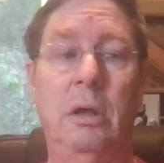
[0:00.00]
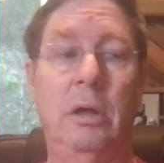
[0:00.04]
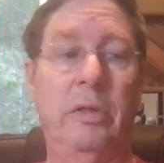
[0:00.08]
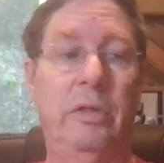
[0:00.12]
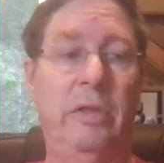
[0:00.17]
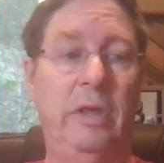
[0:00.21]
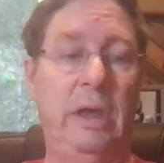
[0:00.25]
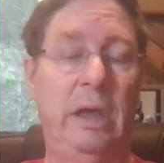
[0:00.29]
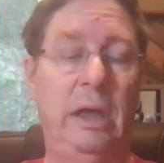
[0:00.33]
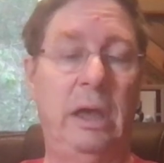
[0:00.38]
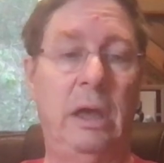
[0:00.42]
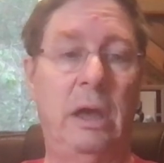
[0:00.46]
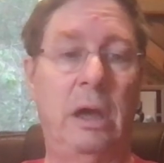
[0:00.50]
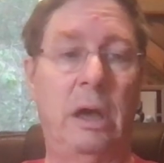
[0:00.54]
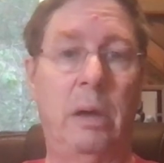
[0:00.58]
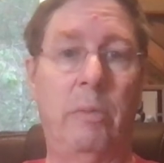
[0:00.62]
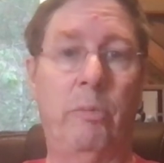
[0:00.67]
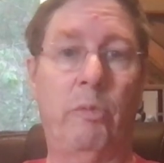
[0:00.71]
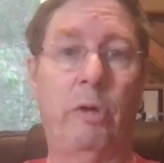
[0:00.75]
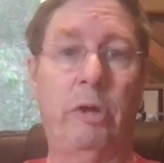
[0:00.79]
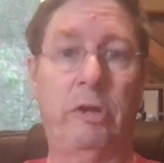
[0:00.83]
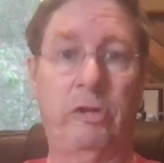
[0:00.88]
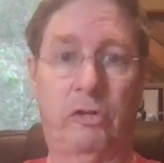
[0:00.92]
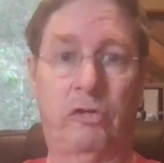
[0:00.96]
the
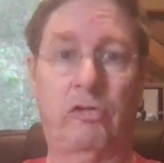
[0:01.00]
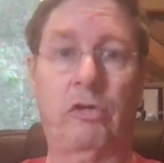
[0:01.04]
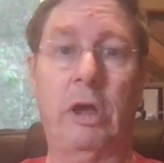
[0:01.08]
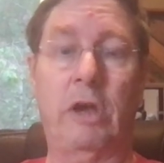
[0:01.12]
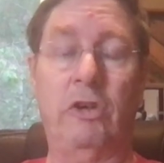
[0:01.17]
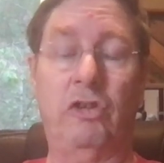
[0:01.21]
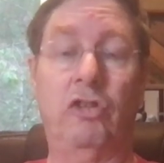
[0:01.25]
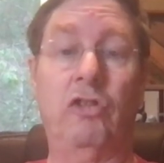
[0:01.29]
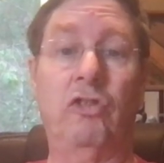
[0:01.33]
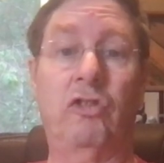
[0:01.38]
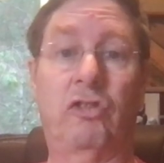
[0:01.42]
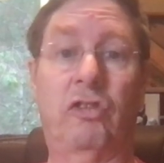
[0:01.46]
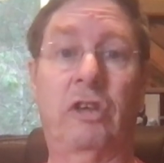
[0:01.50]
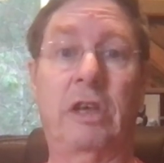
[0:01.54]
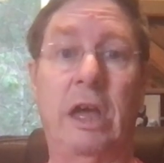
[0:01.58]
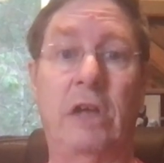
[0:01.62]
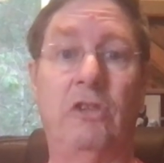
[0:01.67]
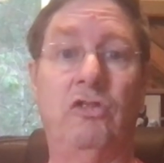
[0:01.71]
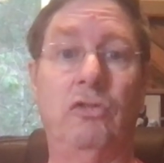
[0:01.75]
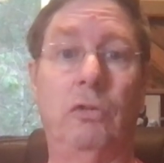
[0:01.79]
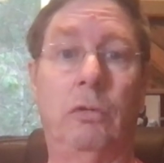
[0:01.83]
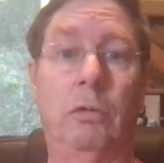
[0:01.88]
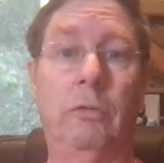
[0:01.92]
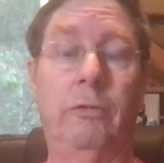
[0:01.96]
registration
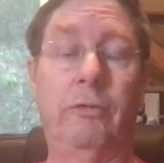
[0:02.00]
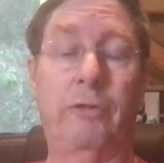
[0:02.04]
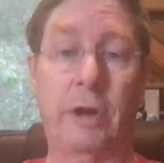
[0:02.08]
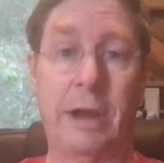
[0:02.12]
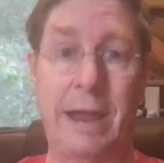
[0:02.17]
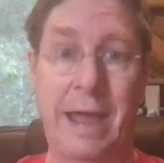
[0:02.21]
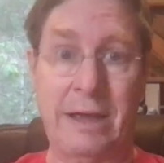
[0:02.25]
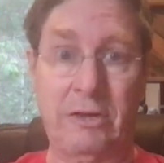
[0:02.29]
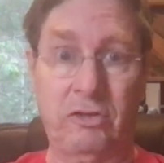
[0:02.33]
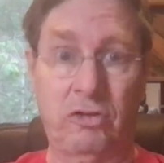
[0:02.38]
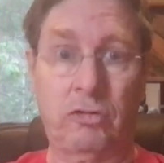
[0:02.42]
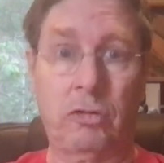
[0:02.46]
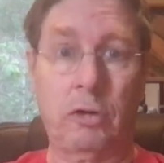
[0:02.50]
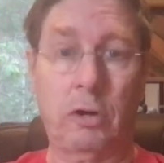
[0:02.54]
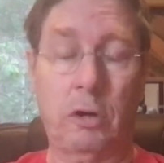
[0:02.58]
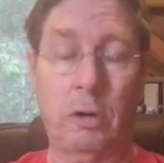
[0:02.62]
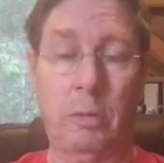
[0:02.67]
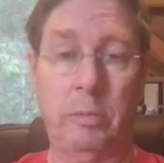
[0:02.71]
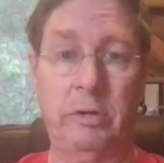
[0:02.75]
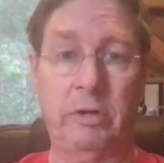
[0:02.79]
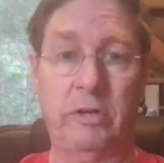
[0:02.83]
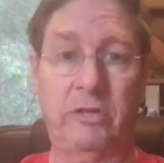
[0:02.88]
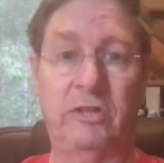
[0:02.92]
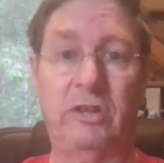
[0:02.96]
schedule for next
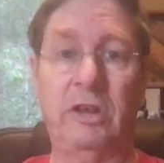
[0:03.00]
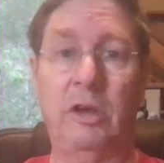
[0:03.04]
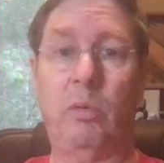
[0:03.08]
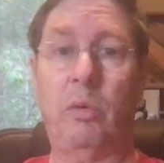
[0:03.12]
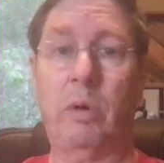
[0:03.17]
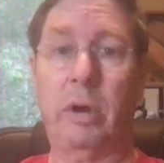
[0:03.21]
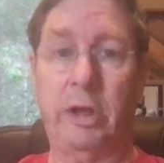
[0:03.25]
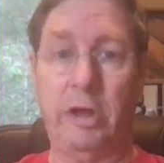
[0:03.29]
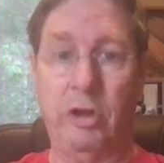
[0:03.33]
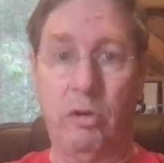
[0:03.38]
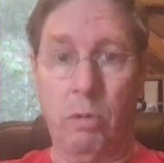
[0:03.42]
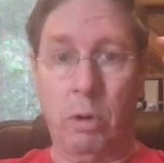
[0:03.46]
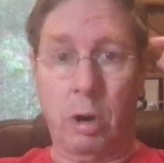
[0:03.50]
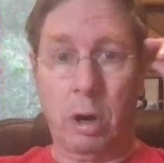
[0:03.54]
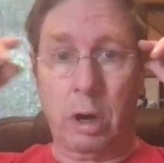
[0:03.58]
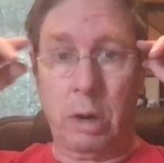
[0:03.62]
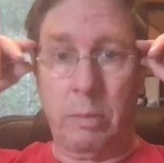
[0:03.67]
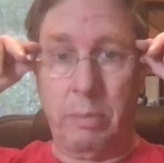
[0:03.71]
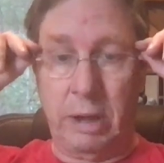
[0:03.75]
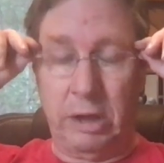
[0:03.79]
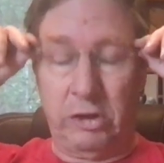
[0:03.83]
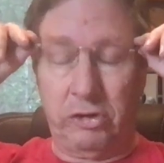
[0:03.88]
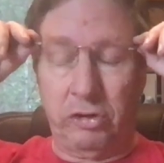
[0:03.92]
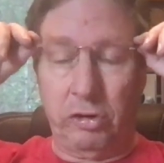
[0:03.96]
term to see where you are,
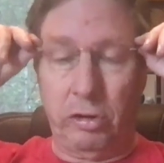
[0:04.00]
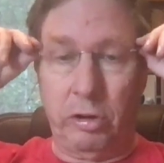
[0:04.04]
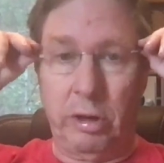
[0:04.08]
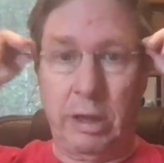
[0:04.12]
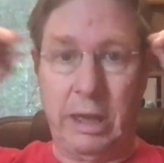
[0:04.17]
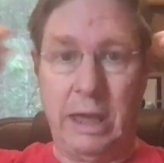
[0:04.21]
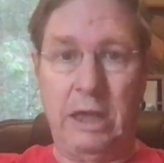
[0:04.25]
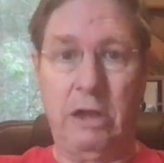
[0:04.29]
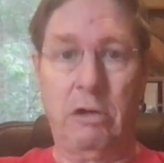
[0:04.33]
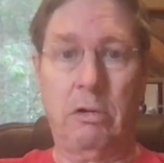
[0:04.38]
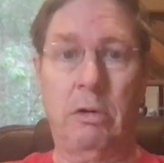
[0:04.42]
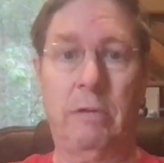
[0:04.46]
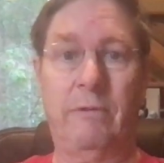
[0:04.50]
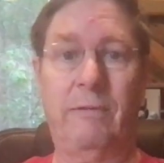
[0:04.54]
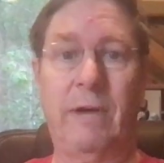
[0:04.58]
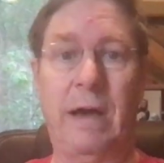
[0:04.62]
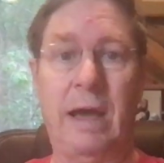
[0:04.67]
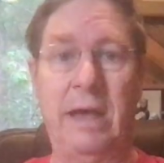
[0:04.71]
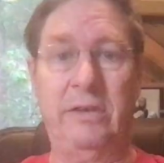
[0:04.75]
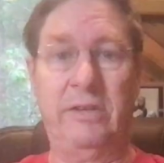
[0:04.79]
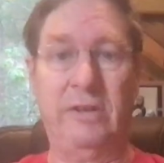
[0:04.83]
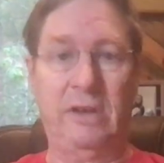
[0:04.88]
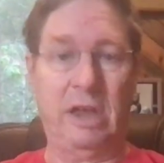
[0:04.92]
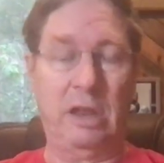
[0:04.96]
and make sure you get your
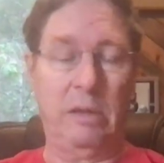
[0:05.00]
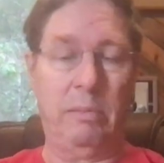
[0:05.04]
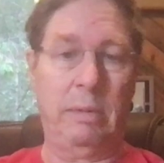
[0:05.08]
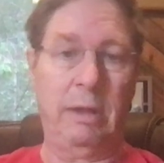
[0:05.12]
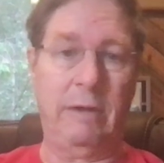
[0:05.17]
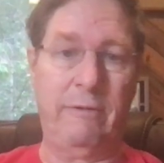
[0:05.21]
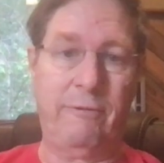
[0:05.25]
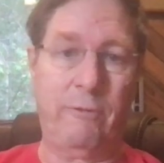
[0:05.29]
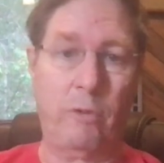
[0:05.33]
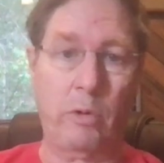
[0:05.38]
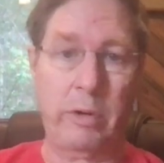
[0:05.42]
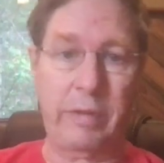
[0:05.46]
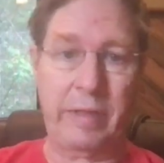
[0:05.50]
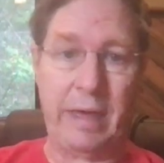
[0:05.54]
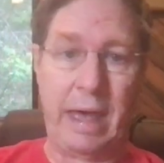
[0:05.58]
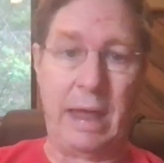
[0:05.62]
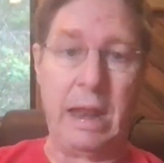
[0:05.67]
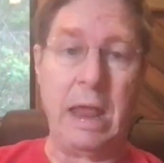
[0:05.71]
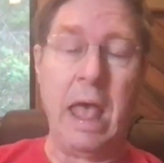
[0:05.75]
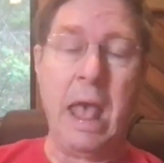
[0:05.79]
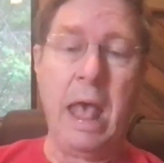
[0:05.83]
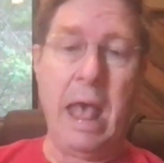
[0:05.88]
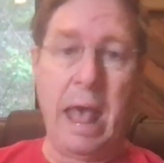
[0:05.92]
advising in before that.